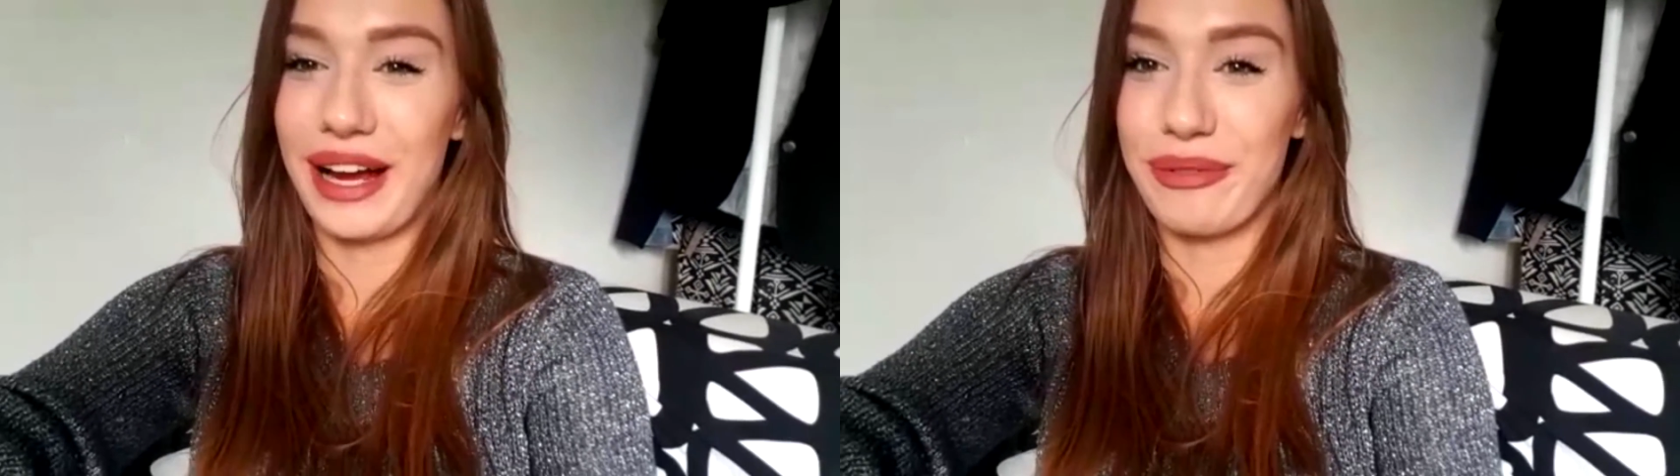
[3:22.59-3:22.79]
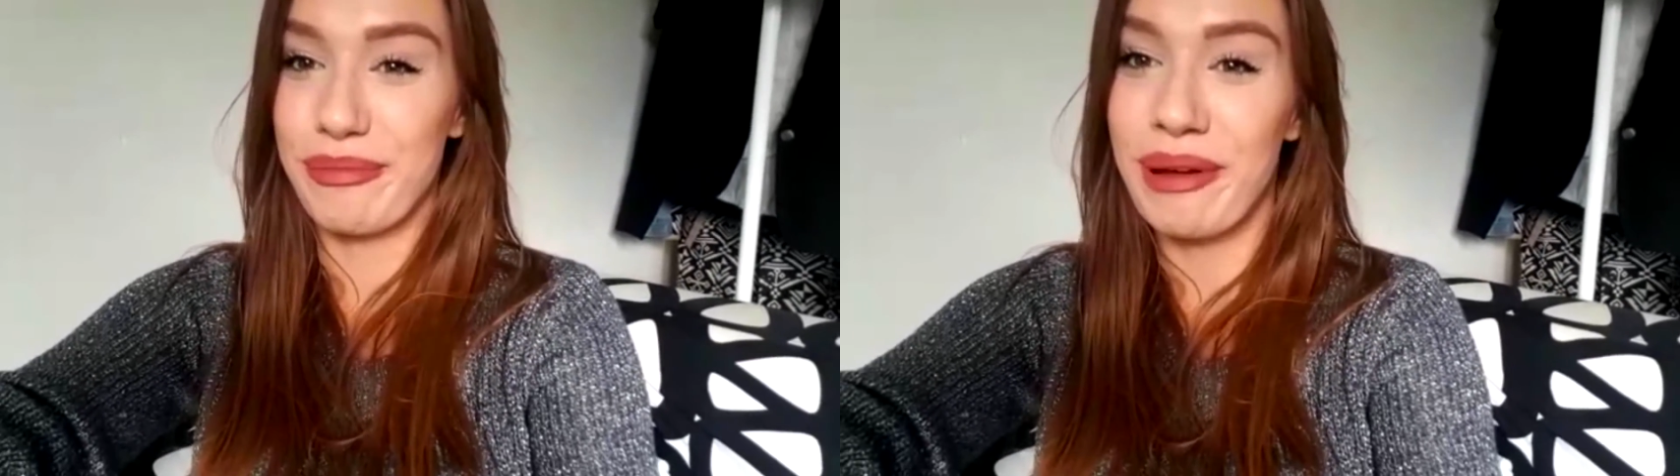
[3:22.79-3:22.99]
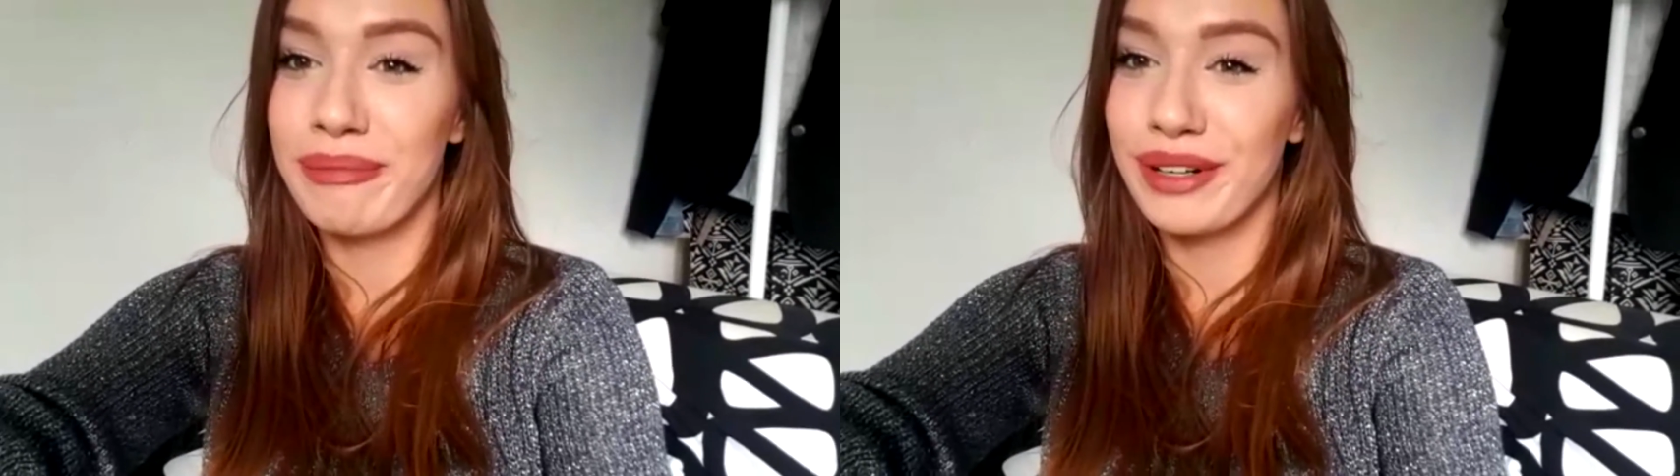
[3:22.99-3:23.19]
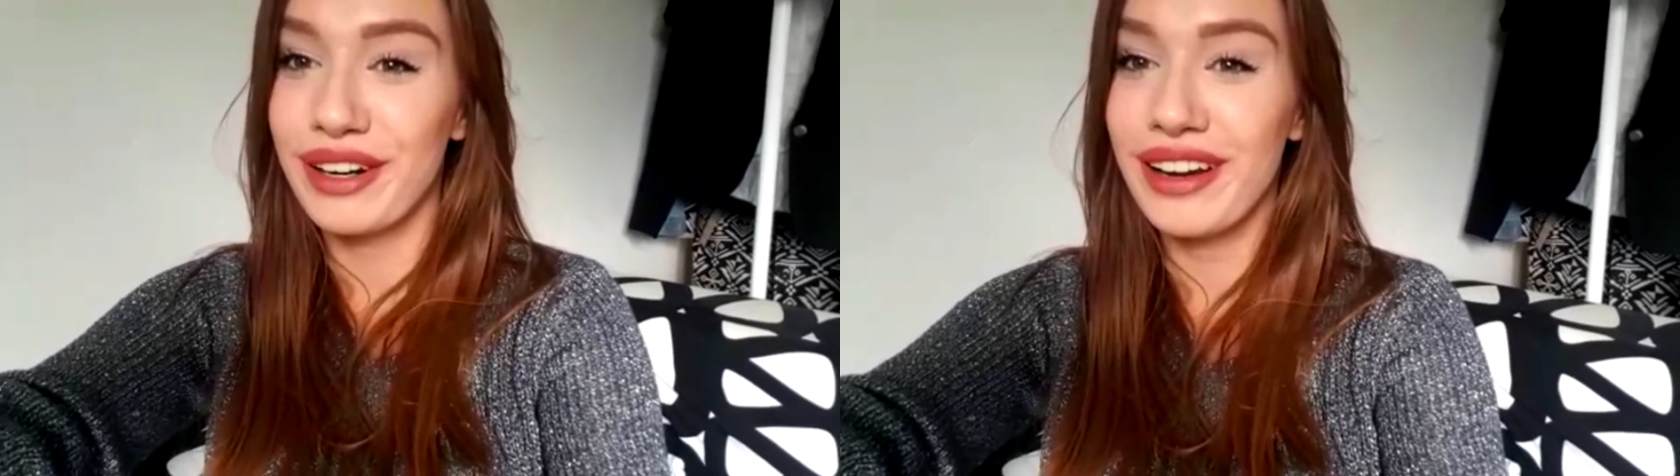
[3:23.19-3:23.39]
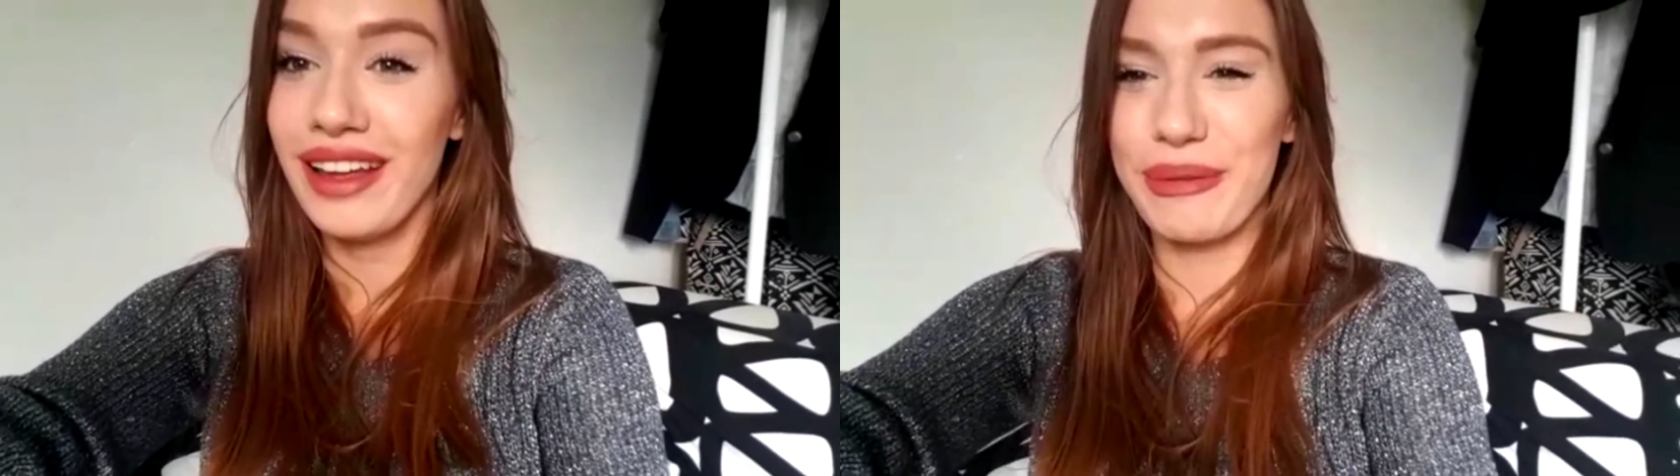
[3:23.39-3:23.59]
I
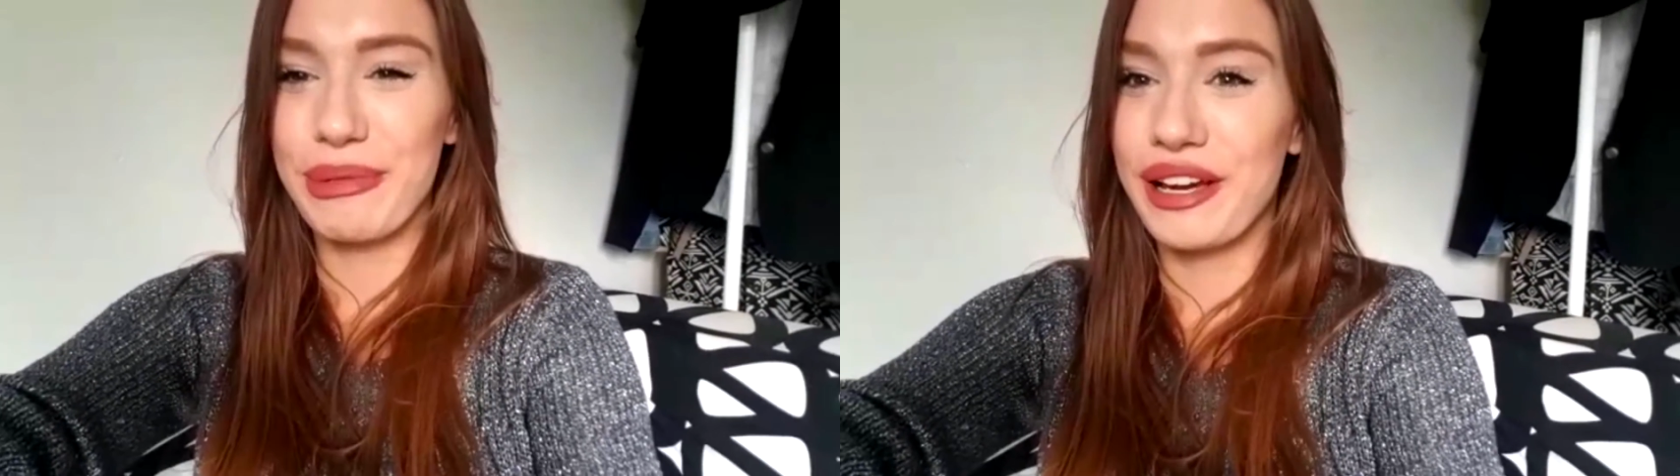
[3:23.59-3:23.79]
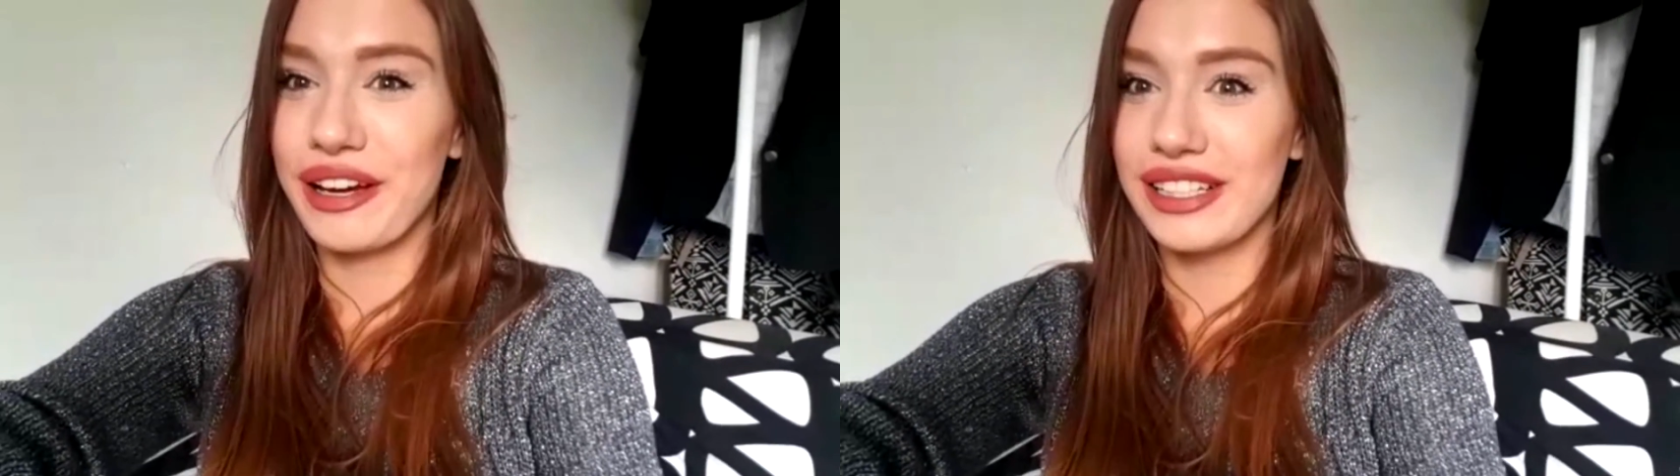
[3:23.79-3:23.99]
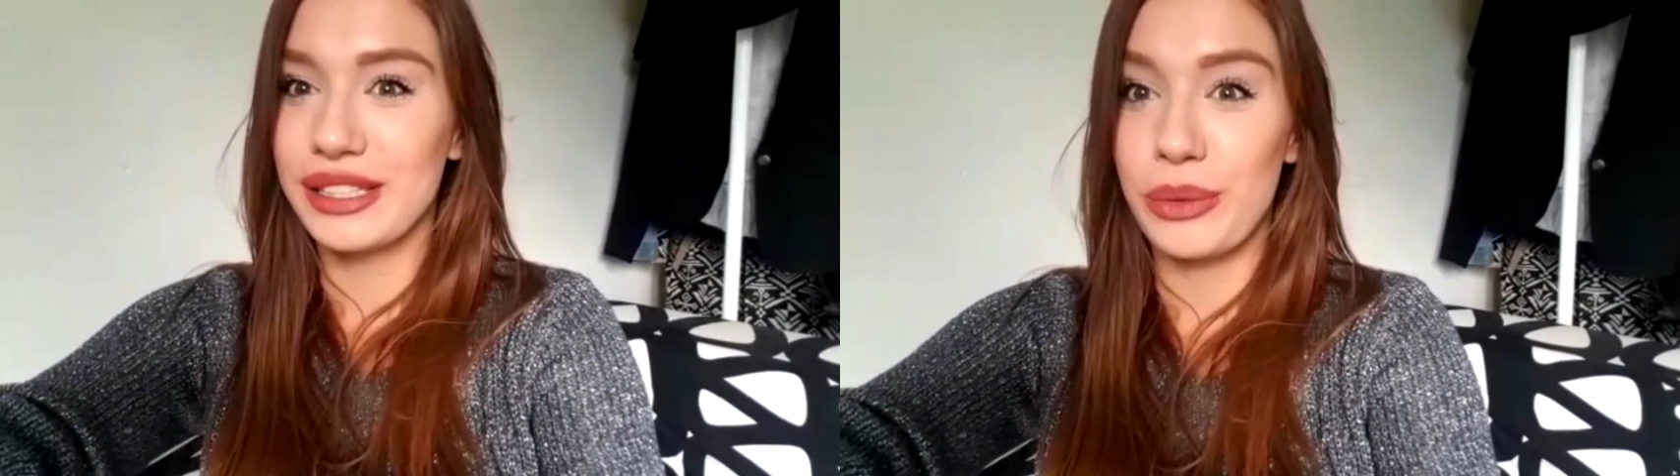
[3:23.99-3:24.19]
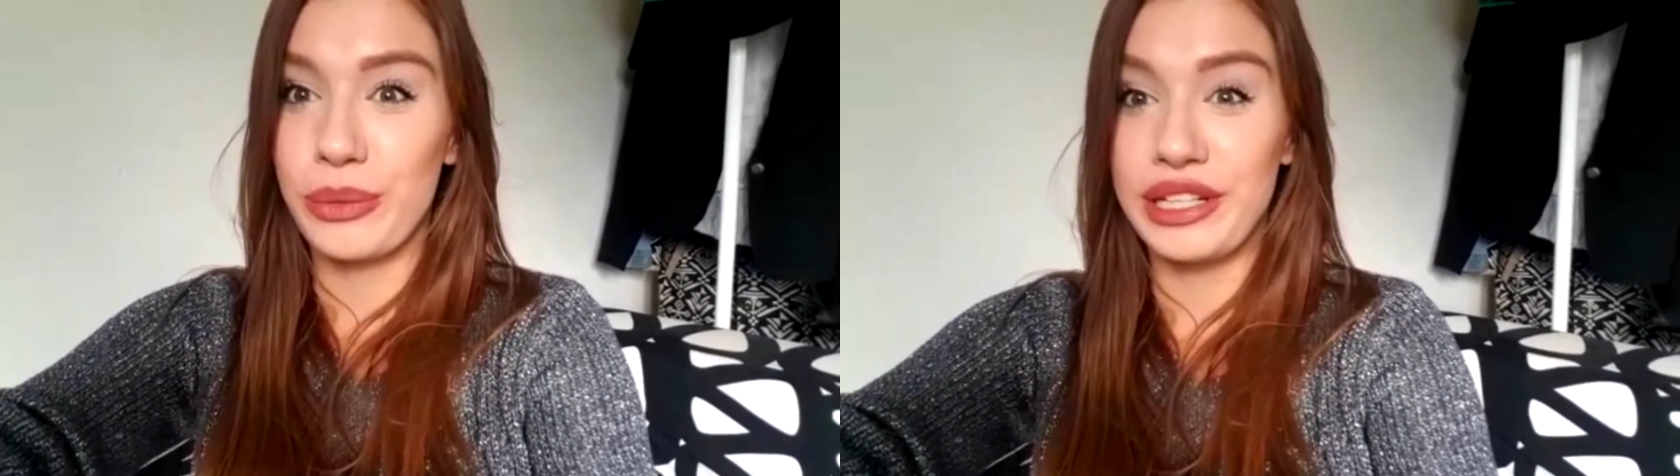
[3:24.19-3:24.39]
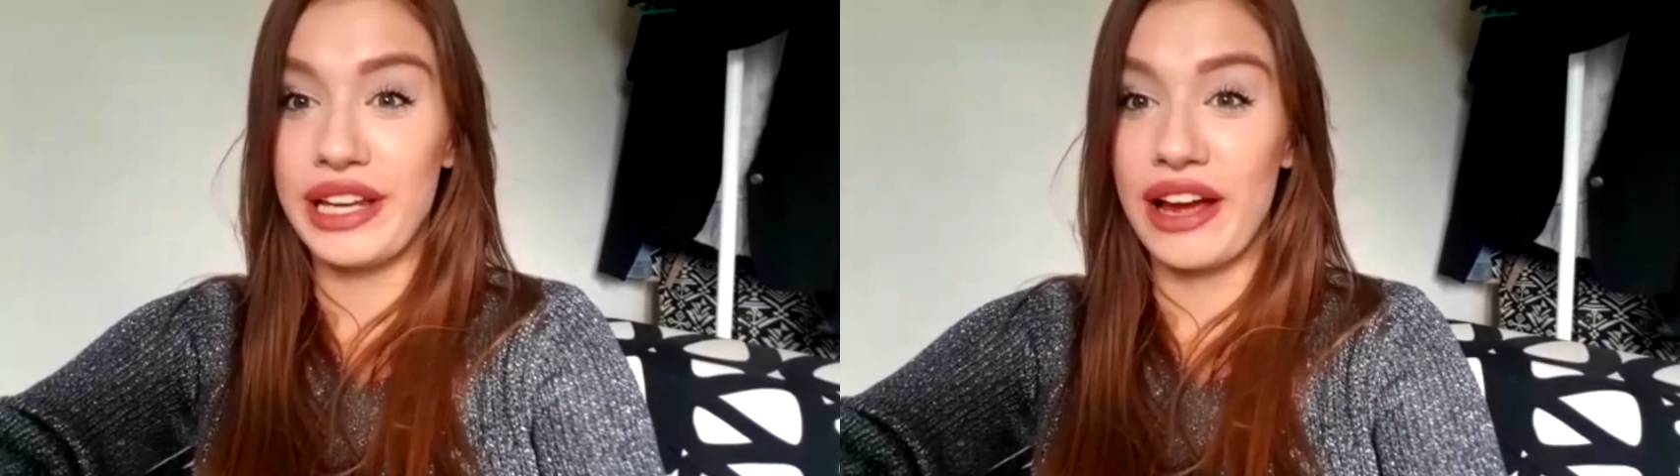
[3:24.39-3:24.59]
remember, because we